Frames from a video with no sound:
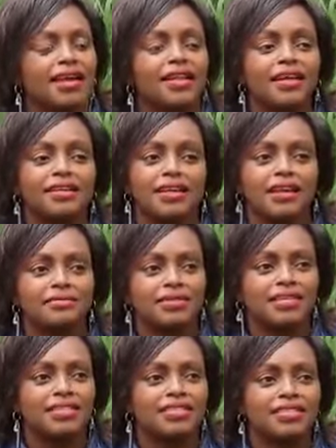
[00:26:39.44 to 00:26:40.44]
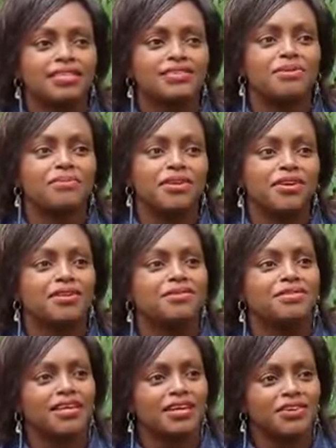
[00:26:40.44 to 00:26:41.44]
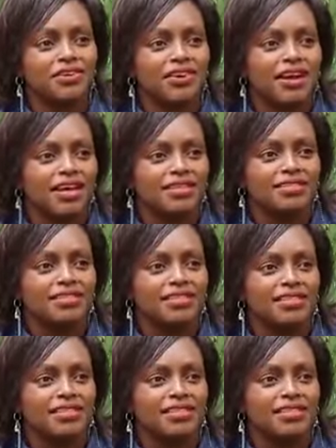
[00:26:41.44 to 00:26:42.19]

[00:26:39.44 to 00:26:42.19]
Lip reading: And that M says that your miracles are in your hands.